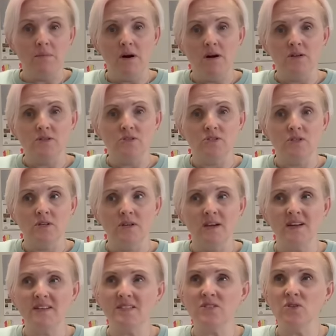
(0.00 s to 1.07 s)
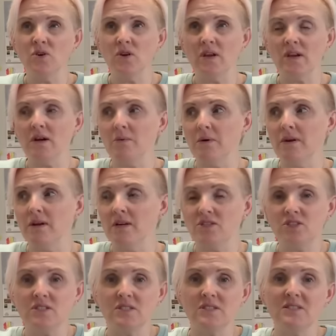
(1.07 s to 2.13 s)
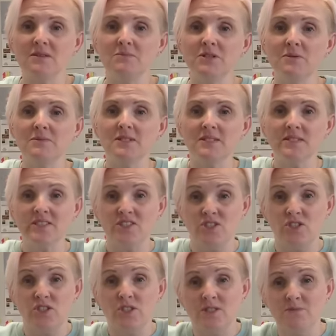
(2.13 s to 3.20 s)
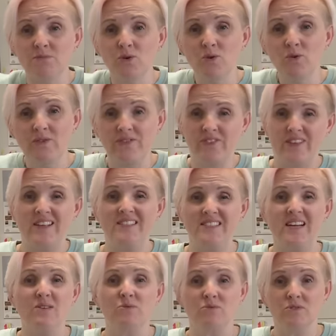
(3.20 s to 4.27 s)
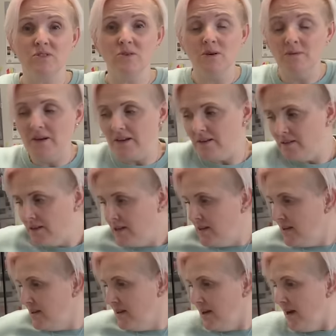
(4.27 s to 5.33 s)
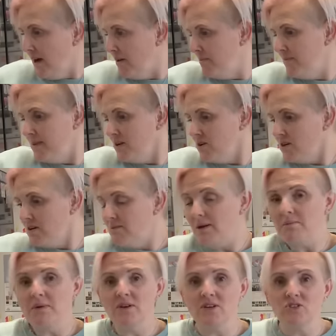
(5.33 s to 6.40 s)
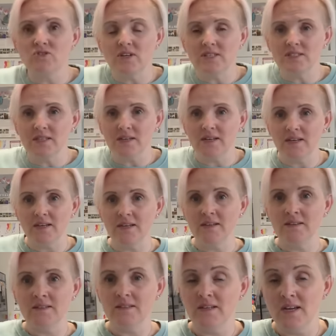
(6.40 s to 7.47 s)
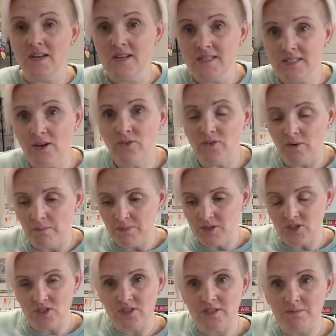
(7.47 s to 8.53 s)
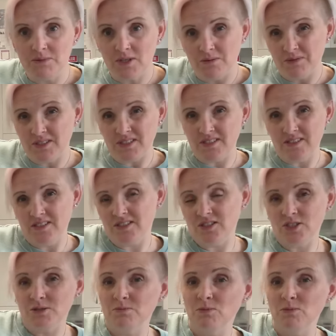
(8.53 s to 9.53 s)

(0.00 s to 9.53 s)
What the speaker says: much. And it's not like I want to, I just, sometimes it's nice to just smooth things out, do you know what I mean? They're not going to make me look drastically different, but just sometimes it's nice to